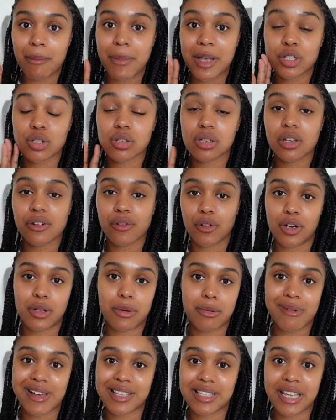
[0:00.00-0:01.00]
Make sure you follow me
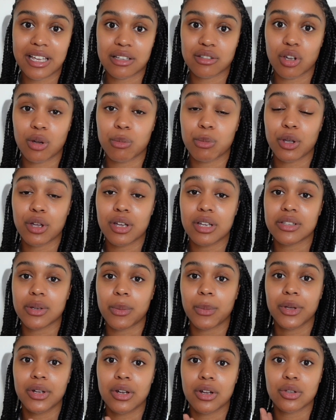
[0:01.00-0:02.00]
on my TikTok because
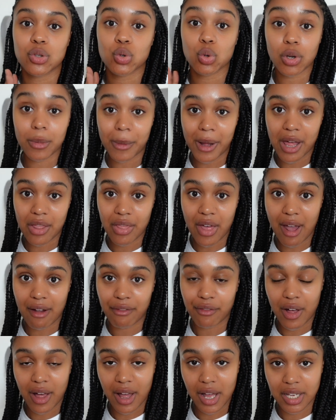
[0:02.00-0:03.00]
I'm going to talk about it there
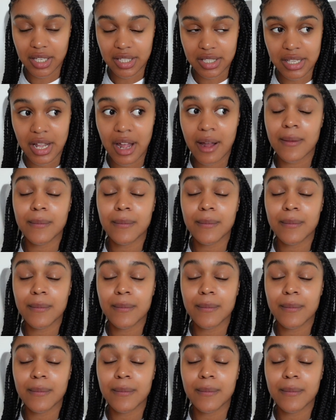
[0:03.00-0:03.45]
first.